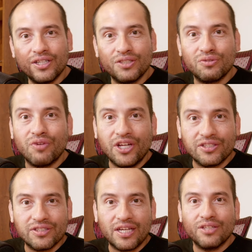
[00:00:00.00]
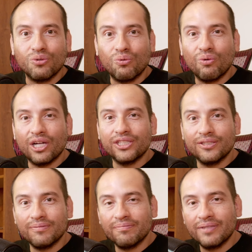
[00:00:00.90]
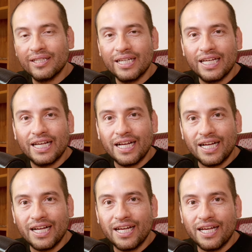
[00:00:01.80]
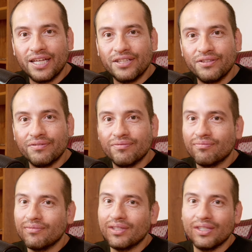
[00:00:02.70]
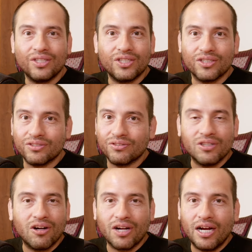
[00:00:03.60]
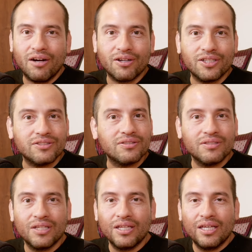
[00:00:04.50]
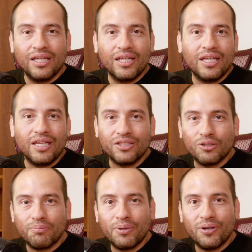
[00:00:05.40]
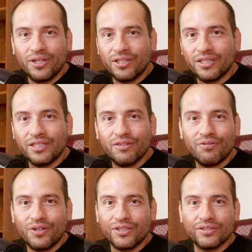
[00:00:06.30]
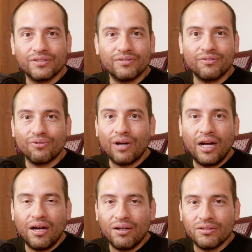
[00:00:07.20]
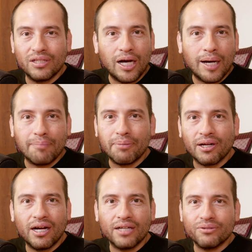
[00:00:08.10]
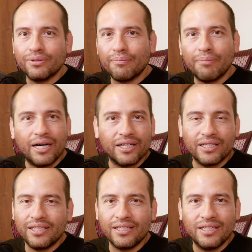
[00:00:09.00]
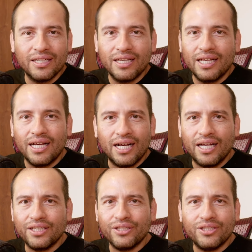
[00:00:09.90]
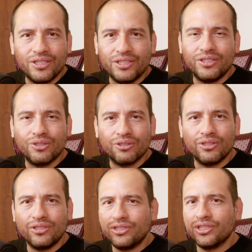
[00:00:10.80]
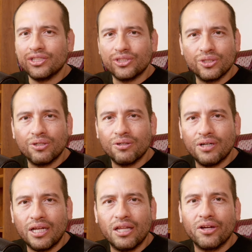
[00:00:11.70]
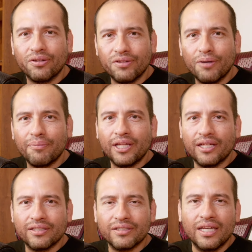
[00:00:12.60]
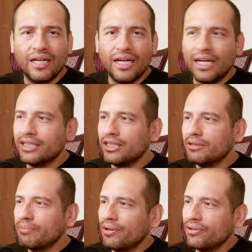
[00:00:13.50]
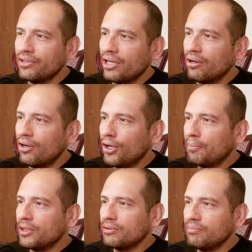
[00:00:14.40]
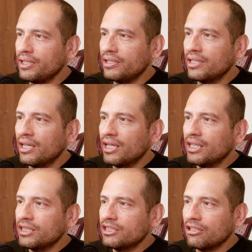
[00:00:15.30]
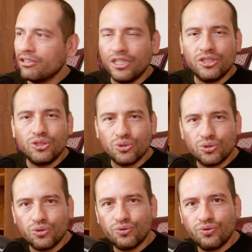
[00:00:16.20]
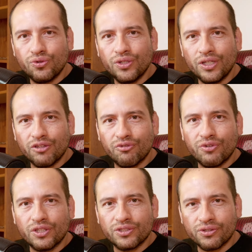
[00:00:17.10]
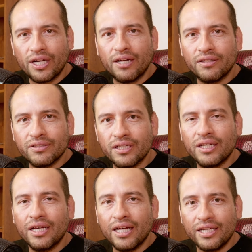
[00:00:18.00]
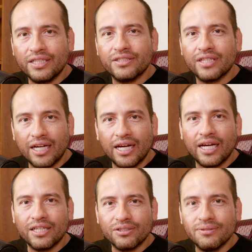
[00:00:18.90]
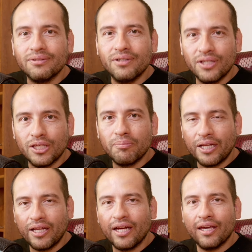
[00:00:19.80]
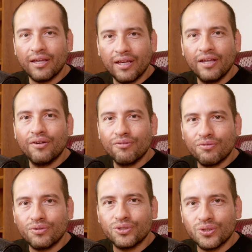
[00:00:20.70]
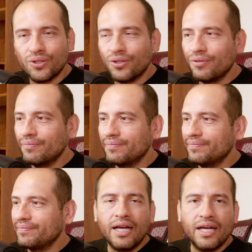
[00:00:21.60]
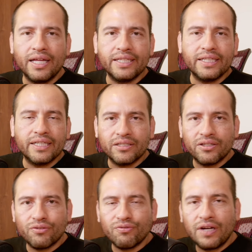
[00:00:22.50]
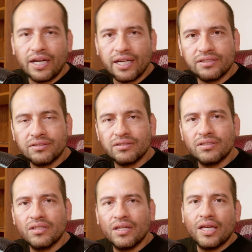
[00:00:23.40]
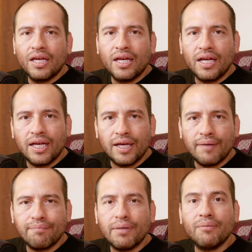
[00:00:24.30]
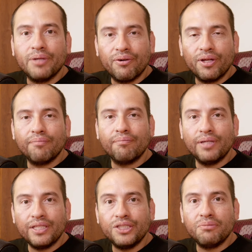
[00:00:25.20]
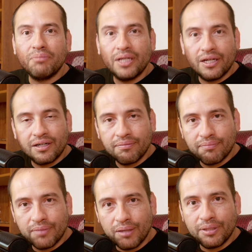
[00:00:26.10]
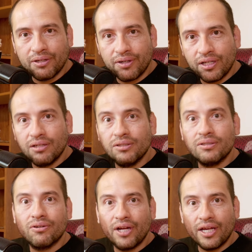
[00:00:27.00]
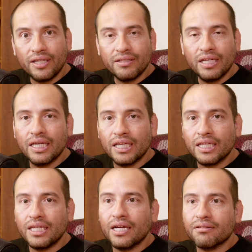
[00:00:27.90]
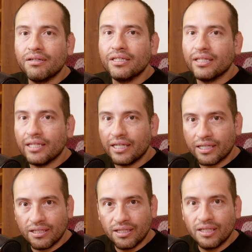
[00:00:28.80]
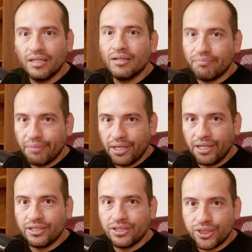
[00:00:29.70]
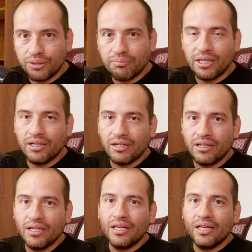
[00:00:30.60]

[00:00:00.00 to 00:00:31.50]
It's very exciting to watch him, and he just knocked out his opponent in the first round, uppercut to the body, and he just showed a lot of dominance at this point. Diego Lopes beat Sadiq Yusuff in the first round, and he's a guy to keep eye for sure. And in another fight, Bobby Green beat Jim Miller. Bobby Green looked great. He actually like punished Jim Miller.